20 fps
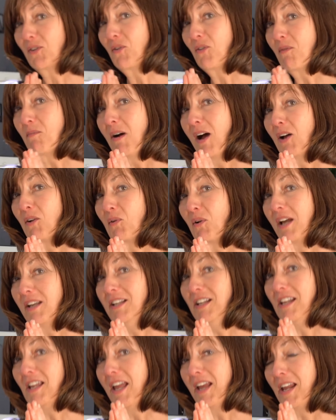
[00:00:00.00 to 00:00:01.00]
to the
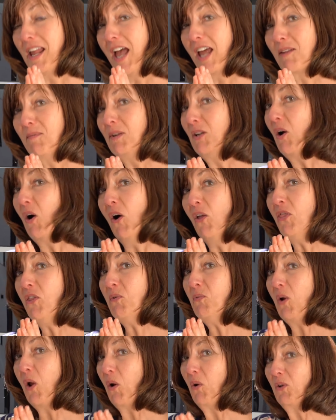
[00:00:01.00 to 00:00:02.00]
Maharani Academy on the
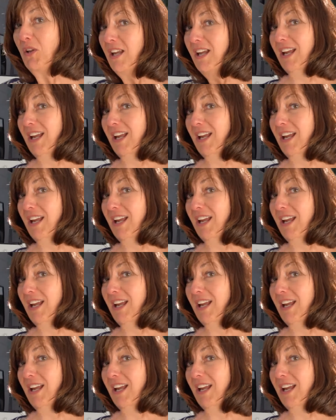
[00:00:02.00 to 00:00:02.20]
road